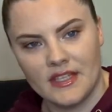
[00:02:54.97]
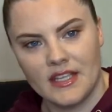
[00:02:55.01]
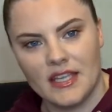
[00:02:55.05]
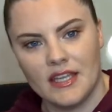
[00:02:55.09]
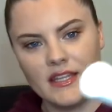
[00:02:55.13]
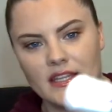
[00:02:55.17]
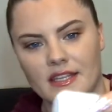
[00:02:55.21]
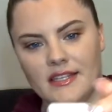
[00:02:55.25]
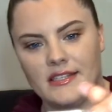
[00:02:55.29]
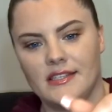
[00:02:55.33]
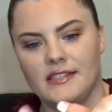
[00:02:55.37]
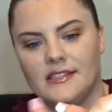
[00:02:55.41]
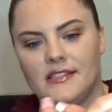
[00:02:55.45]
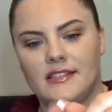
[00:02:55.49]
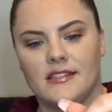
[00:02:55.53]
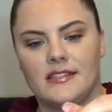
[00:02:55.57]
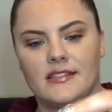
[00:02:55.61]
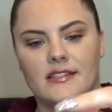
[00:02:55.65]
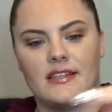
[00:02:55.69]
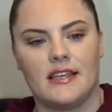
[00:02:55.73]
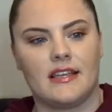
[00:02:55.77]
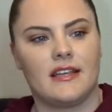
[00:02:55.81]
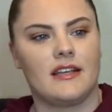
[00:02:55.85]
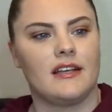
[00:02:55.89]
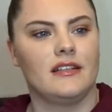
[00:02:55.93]
And this is
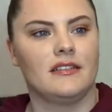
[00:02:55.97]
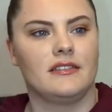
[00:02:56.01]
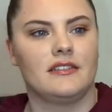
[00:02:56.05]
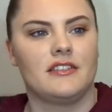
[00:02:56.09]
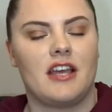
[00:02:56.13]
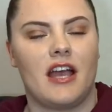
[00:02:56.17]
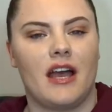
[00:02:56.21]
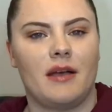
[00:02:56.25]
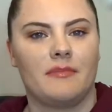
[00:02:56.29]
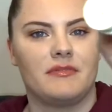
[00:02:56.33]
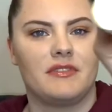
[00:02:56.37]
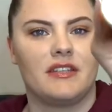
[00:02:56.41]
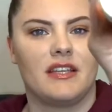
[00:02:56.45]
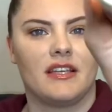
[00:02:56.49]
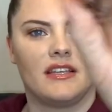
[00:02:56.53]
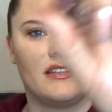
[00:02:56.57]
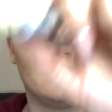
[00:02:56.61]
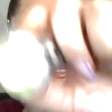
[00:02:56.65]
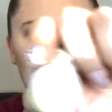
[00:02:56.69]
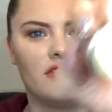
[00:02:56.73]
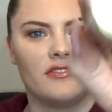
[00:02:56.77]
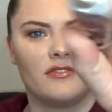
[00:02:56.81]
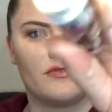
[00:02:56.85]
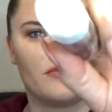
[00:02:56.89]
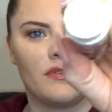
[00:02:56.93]
just like a chapstick, and
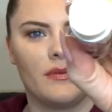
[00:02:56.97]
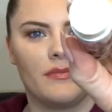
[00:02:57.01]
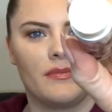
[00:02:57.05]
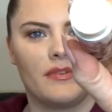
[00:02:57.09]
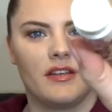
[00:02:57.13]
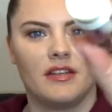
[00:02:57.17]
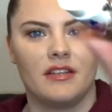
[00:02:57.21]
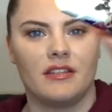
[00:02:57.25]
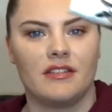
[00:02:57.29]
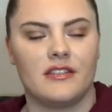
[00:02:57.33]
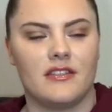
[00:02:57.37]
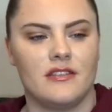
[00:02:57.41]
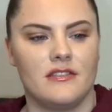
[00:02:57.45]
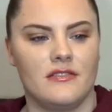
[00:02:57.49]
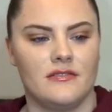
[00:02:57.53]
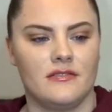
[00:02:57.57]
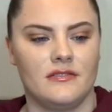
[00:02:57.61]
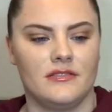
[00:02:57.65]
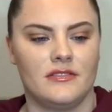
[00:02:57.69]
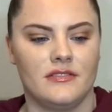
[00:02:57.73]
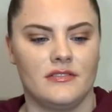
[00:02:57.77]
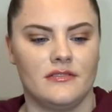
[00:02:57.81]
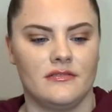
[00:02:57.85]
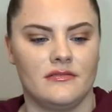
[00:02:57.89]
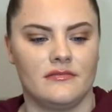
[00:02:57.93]
you just rub it on his
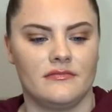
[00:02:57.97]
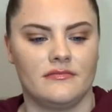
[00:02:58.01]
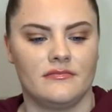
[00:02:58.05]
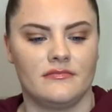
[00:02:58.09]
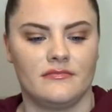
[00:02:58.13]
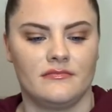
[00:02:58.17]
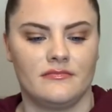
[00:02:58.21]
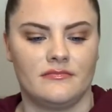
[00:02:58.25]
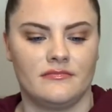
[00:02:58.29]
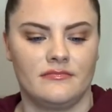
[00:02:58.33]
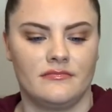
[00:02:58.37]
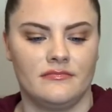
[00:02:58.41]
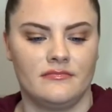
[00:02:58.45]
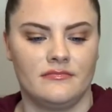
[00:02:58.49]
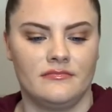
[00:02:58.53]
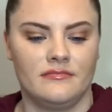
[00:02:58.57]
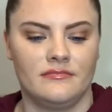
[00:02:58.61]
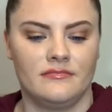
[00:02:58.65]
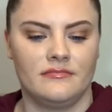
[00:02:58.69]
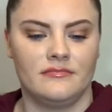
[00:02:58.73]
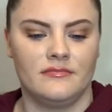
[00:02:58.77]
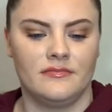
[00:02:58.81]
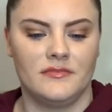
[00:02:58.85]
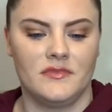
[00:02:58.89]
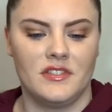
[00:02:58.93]
nose and
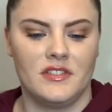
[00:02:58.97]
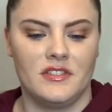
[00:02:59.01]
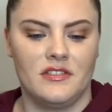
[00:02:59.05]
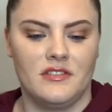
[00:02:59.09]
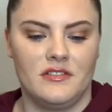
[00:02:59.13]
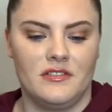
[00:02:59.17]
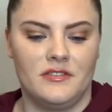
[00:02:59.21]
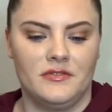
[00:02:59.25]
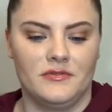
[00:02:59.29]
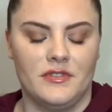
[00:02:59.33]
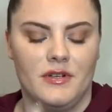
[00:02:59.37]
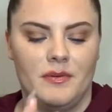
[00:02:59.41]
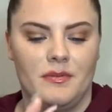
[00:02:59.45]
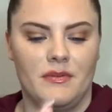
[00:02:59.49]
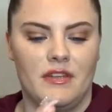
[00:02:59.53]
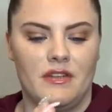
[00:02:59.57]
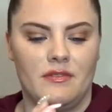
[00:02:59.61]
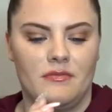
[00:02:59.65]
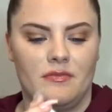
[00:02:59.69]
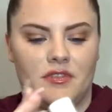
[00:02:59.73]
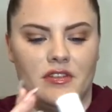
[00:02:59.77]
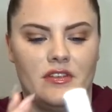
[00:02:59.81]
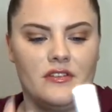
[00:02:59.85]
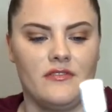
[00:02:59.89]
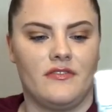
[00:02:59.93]
rub it
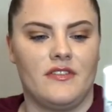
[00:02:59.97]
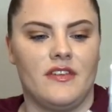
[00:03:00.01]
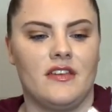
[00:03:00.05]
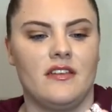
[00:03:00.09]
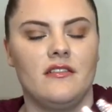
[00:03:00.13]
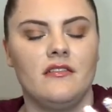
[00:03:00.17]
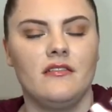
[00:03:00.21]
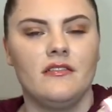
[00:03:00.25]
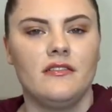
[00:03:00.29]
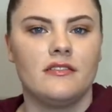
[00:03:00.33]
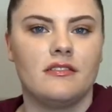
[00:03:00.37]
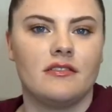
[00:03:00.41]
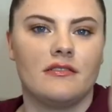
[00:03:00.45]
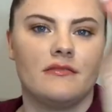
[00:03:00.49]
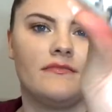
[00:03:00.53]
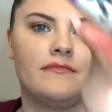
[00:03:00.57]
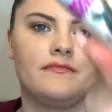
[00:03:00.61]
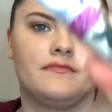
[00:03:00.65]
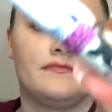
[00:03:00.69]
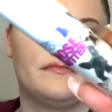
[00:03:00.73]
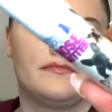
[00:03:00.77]
in with your fingers.